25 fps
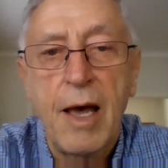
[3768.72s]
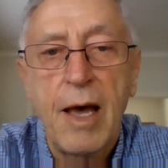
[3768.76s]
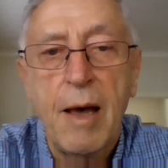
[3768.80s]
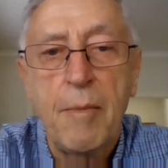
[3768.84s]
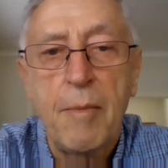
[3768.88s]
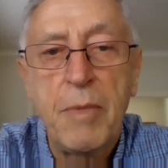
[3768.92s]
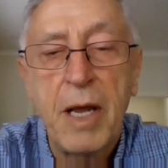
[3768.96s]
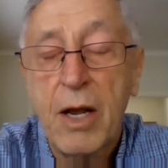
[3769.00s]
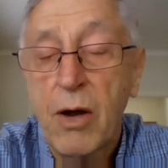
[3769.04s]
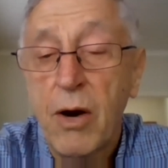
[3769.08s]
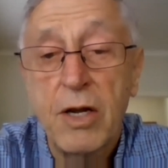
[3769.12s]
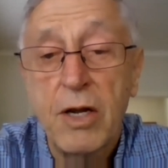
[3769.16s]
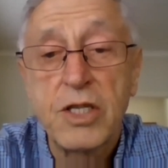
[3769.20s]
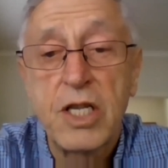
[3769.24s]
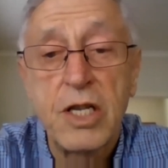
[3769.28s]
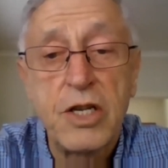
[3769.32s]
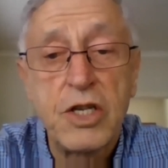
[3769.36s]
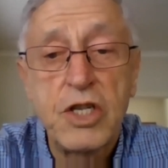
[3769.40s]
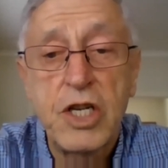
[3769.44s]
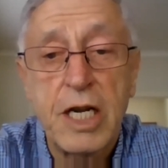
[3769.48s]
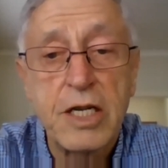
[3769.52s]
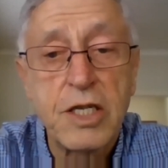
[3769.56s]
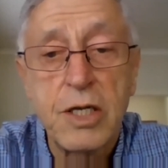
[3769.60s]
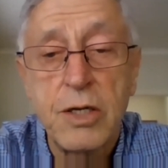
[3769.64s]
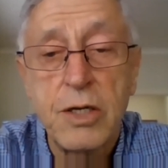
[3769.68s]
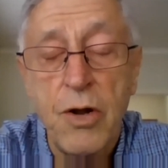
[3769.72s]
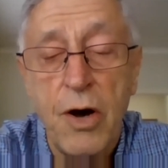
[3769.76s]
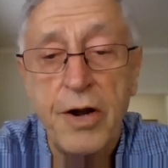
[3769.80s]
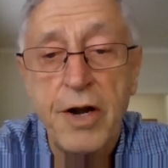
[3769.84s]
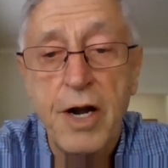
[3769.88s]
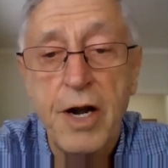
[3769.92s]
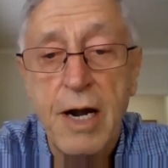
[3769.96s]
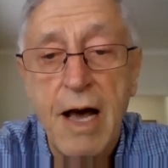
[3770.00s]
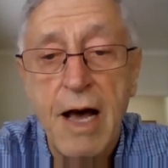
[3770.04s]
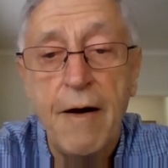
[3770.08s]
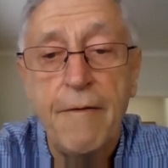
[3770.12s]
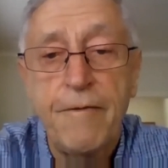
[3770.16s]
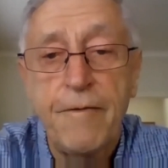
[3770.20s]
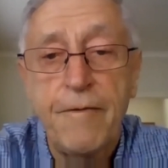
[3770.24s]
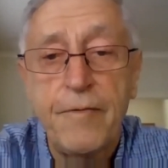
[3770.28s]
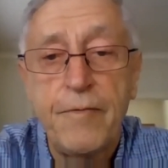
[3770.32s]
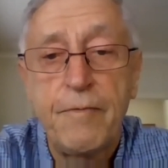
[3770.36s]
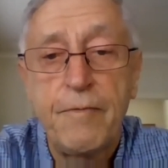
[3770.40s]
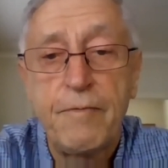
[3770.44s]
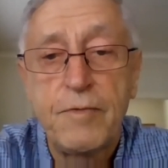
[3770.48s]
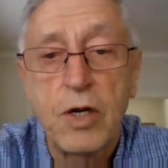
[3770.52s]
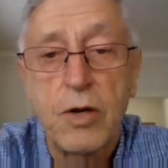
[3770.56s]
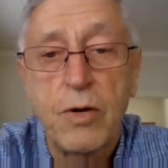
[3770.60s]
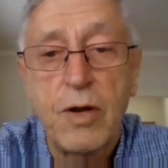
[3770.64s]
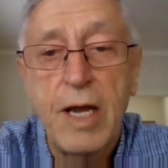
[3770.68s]
because there's just not enough
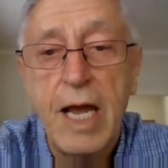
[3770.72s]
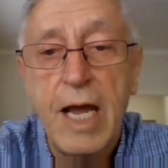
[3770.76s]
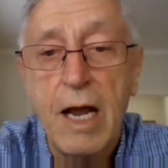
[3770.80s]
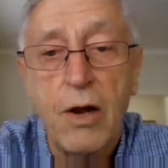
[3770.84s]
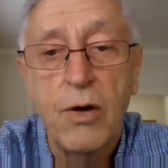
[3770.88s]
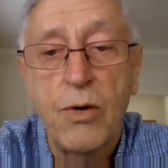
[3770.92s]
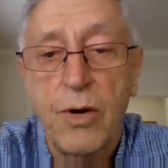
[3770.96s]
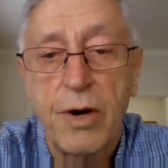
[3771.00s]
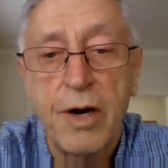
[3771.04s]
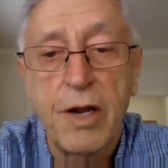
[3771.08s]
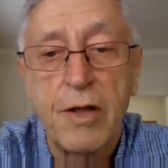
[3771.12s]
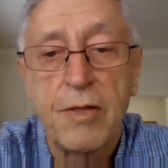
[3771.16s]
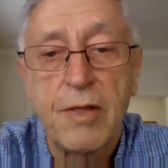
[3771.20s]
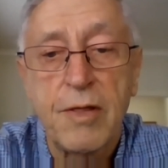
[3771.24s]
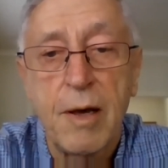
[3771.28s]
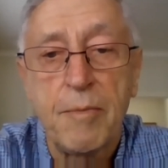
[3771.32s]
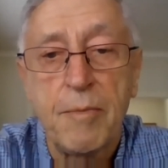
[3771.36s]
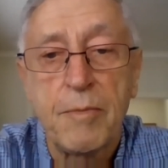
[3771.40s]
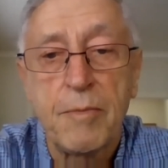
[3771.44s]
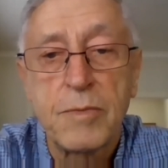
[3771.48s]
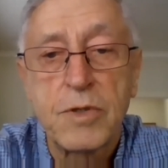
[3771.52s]
to get good at them.